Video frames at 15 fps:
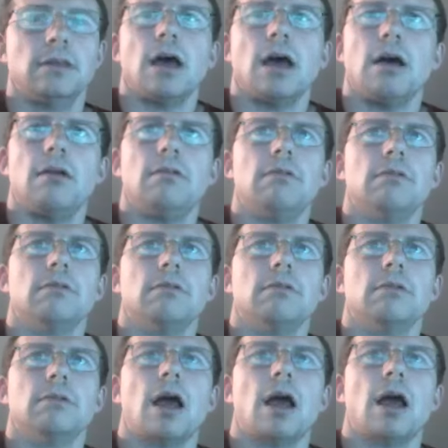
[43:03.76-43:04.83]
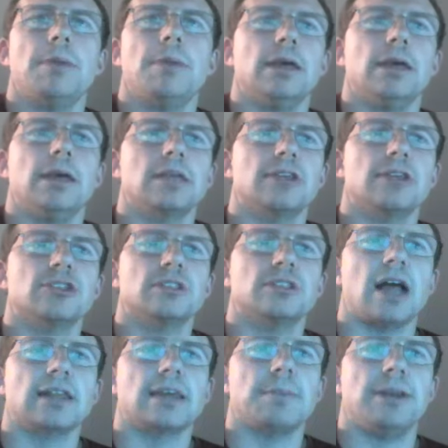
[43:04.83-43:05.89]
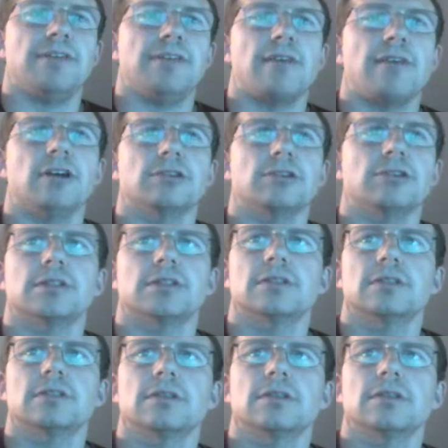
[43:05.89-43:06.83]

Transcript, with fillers: No. I mean cuz like there's just not that many 500s.